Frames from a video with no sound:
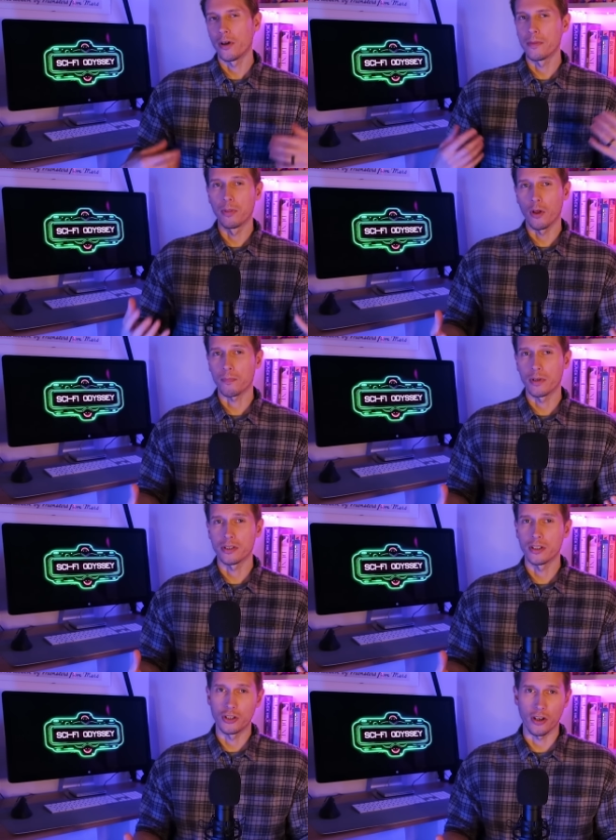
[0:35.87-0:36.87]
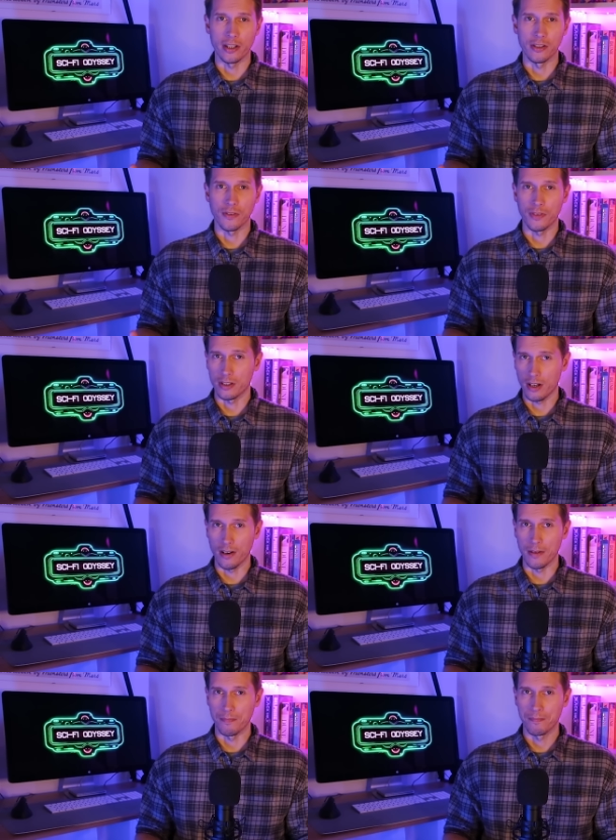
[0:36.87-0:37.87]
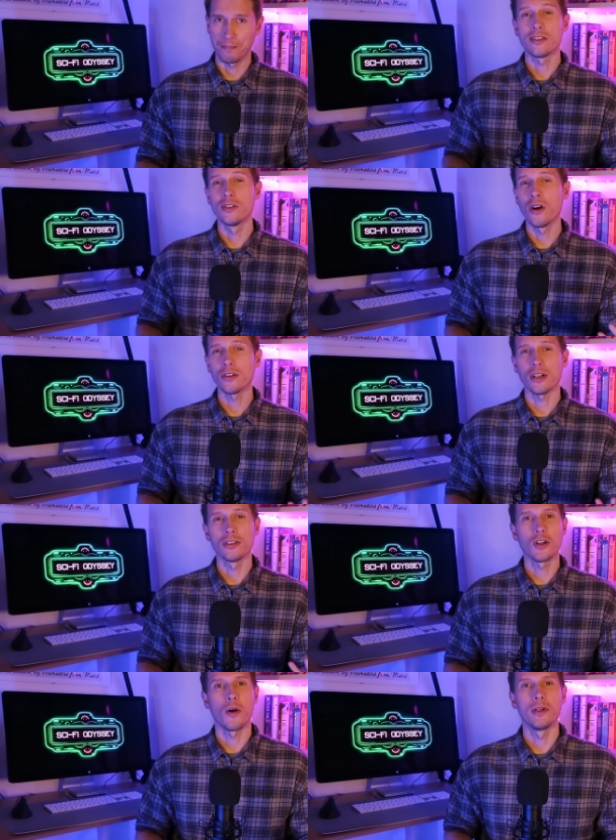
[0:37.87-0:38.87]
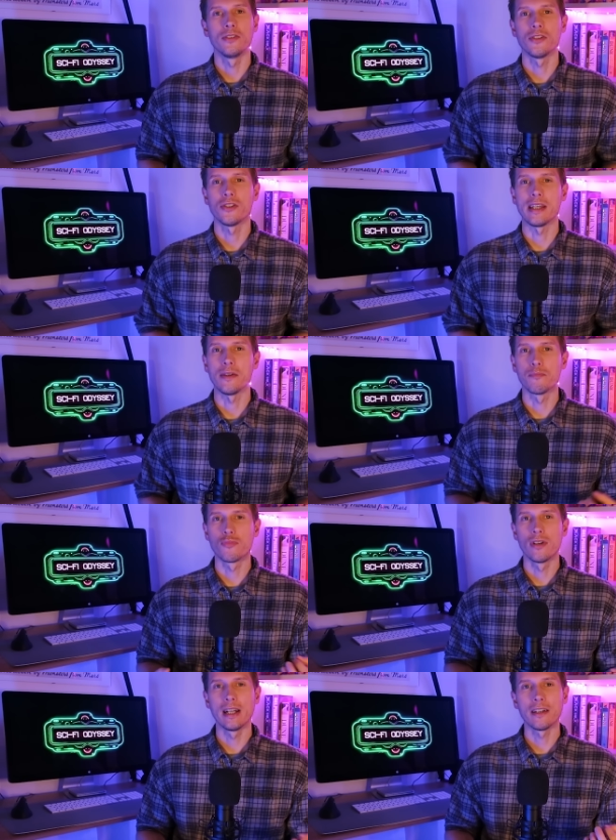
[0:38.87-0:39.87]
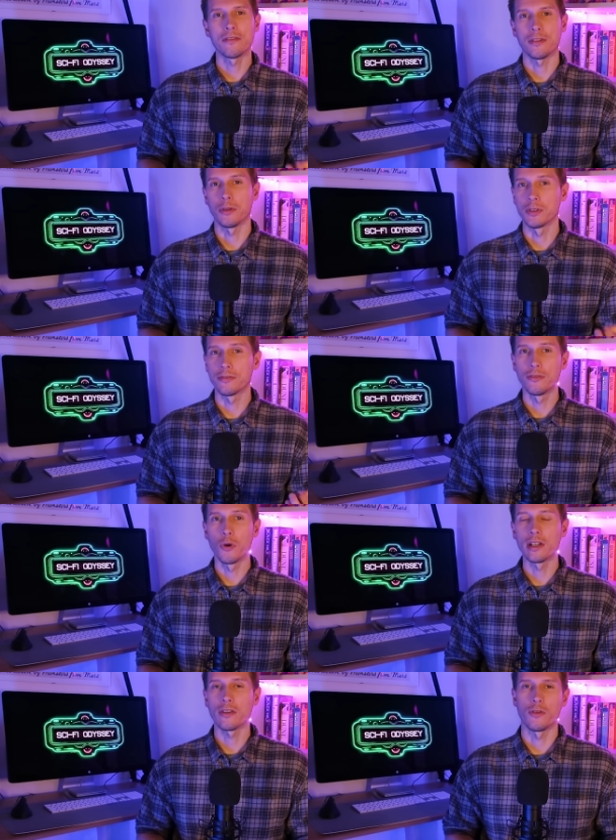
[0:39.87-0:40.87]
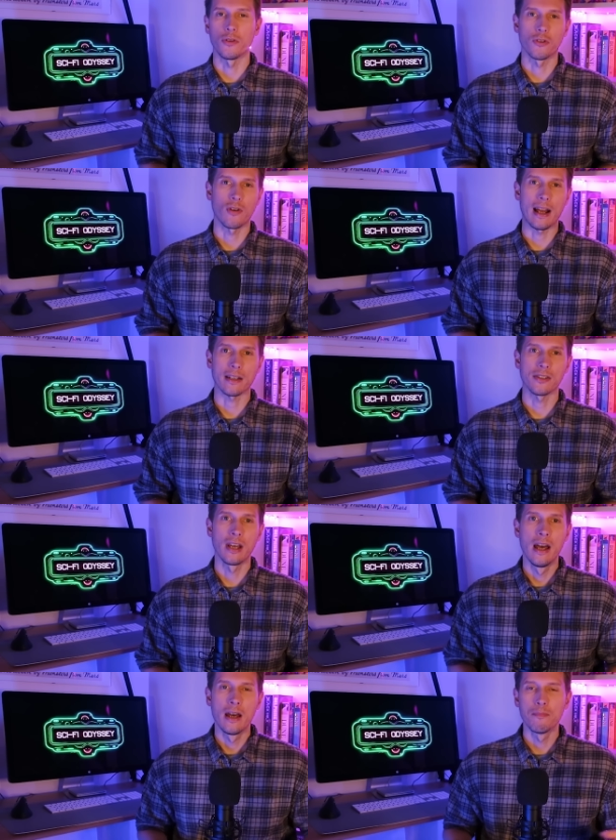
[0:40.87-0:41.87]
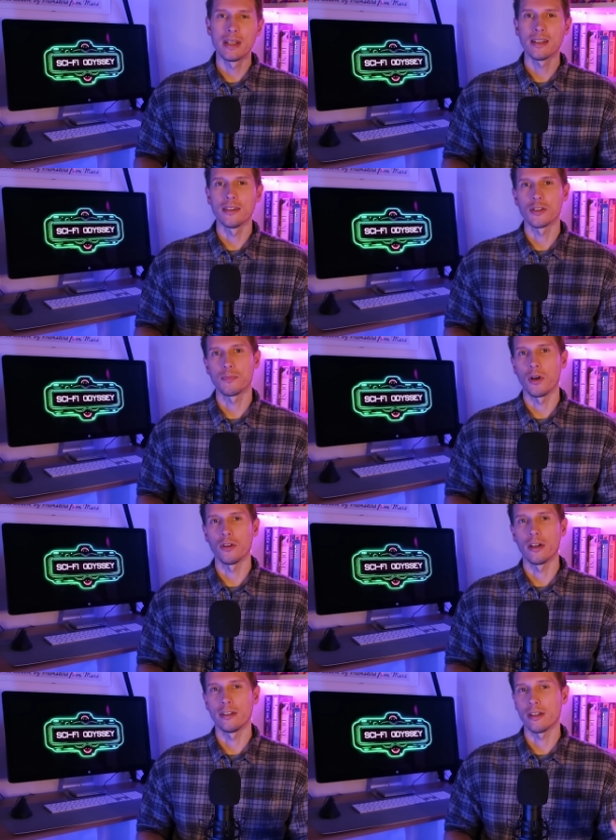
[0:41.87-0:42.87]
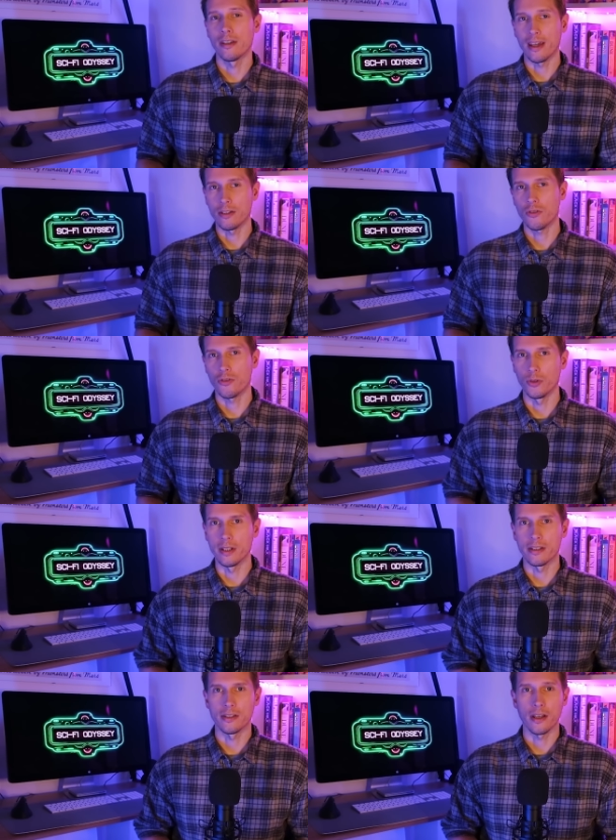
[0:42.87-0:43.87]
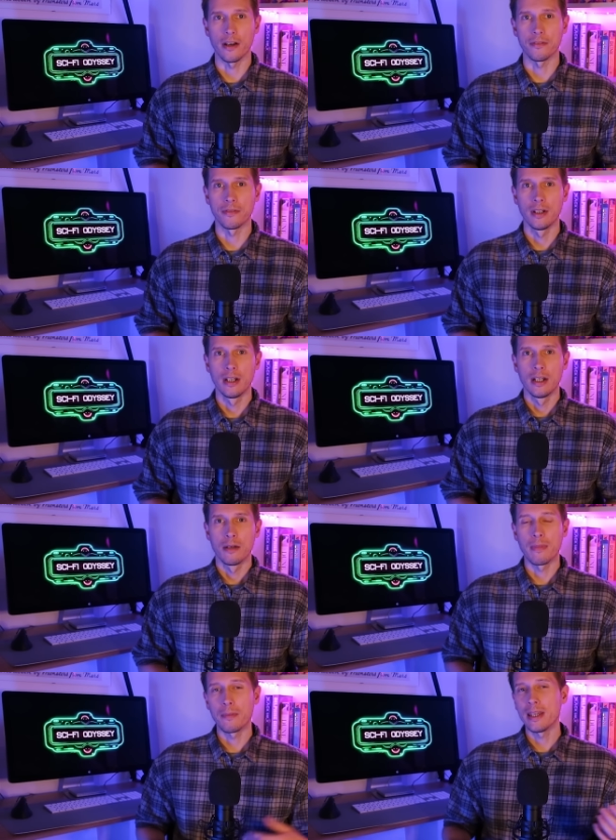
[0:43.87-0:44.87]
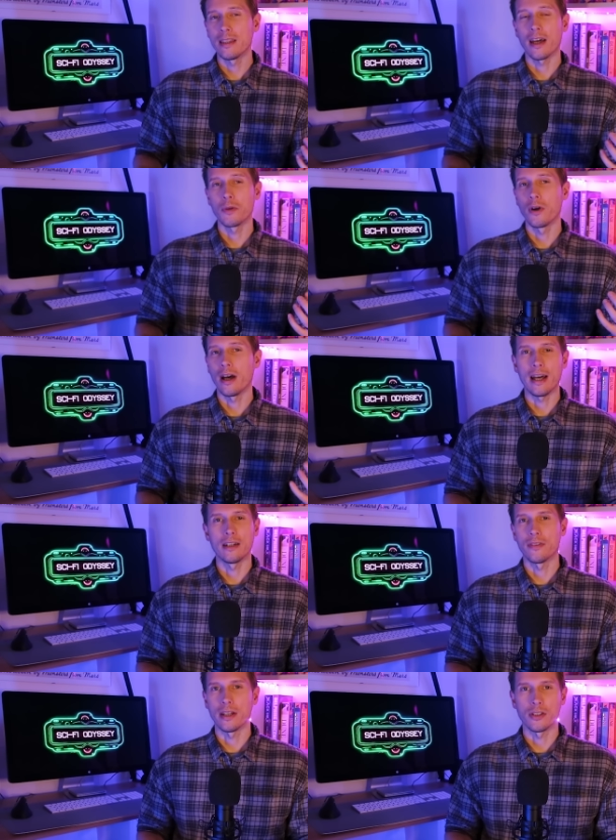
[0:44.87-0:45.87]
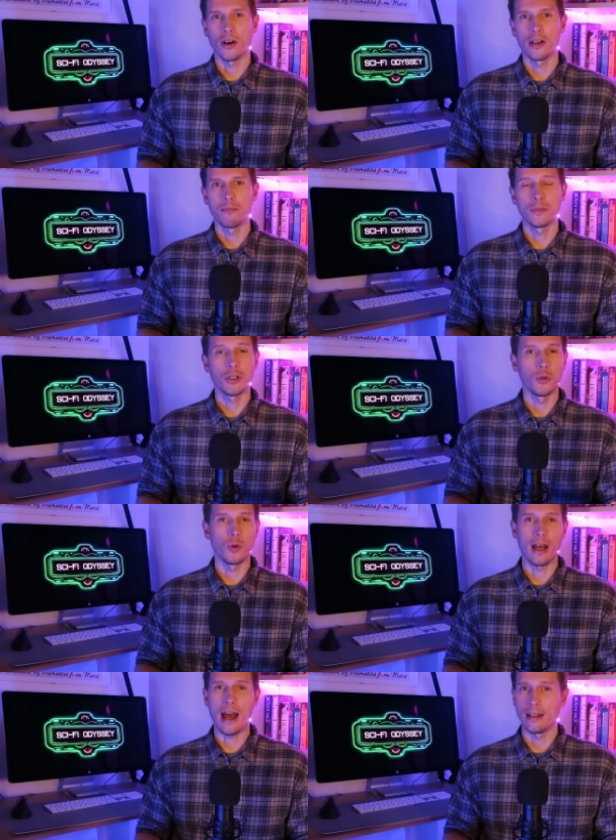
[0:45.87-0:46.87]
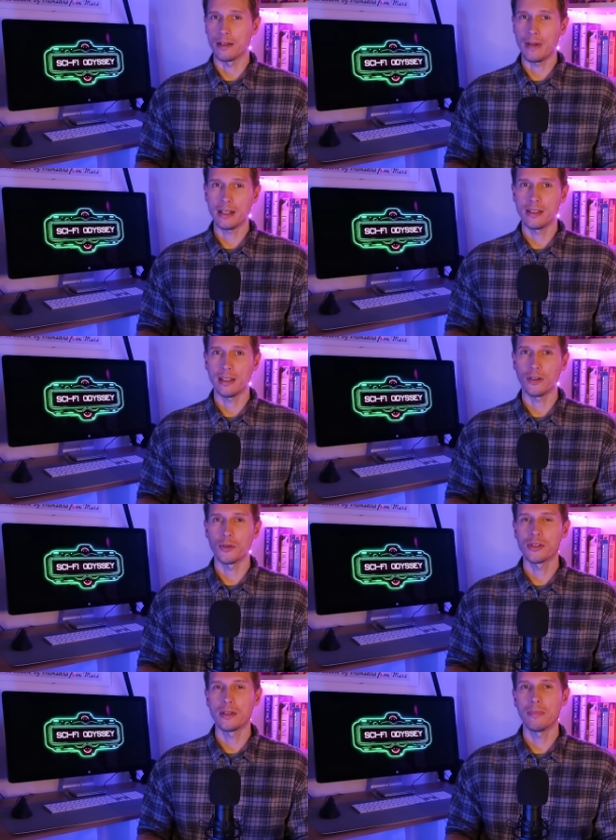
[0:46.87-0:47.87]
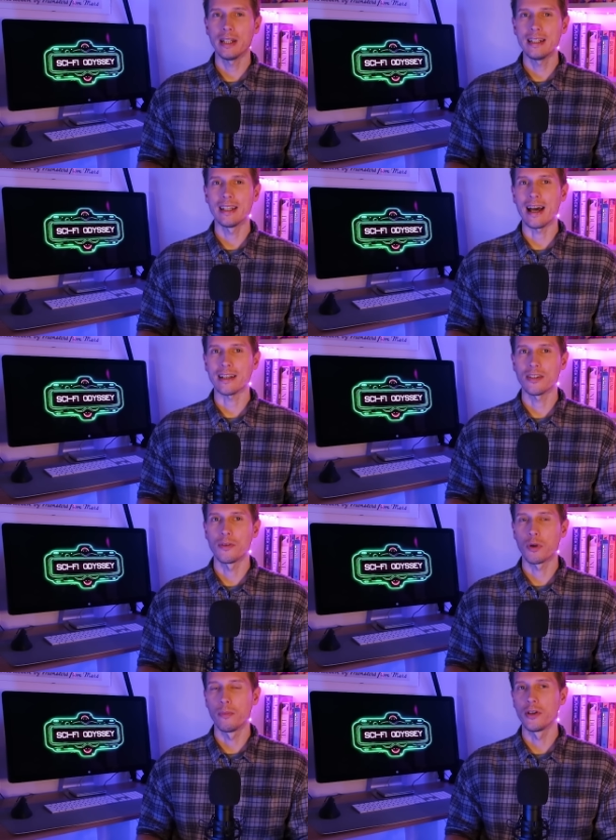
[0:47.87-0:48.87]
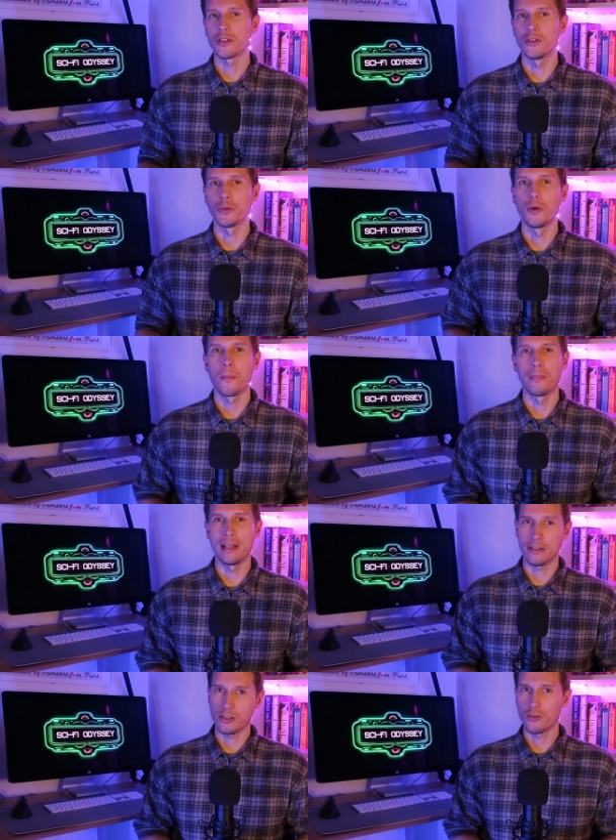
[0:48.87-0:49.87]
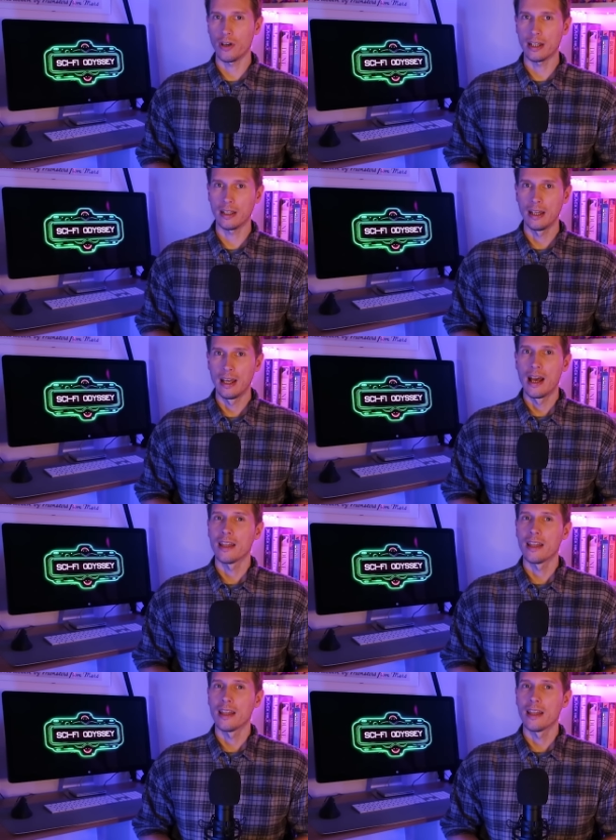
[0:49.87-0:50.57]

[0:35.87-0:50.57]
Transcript: by blockbuster giants of the time. It's not uncommon to see brilliant films falling through the cracks, missing the spotlight they truly deserve. Maybe they were ahead of their time, too enigmatic, or simply lacked the promotional blitzkrieg